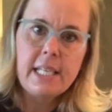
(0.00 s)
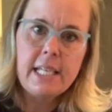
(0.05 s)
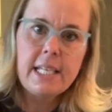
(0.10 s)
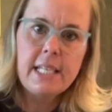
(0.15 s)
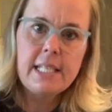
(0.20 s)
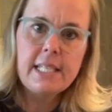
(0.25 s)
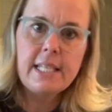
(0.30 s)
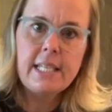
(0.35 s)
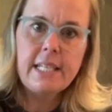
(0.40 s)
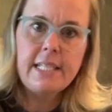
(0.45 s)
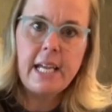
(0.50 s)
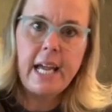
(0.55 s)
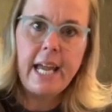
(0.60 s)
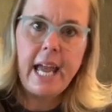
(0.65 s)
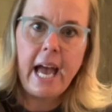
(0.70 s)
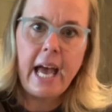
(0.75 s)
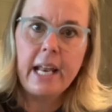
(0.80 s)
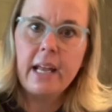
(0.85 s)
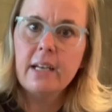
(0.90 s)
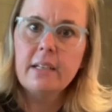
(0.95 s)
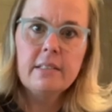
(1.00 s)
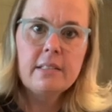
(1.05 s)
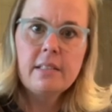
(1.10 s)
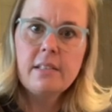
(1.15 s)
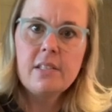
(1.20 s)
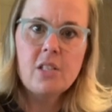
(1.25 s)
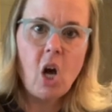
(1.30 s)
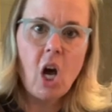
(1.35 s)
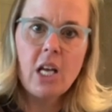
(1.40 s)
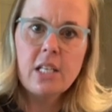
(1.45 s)
is the Diana
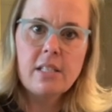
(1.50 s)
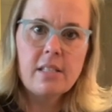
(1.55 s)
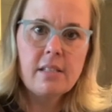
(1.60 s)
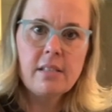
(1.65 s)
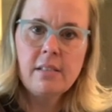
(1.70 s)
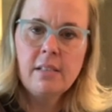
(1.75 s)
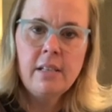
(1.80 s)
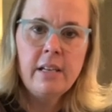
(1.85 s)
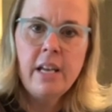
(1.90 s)
sauce,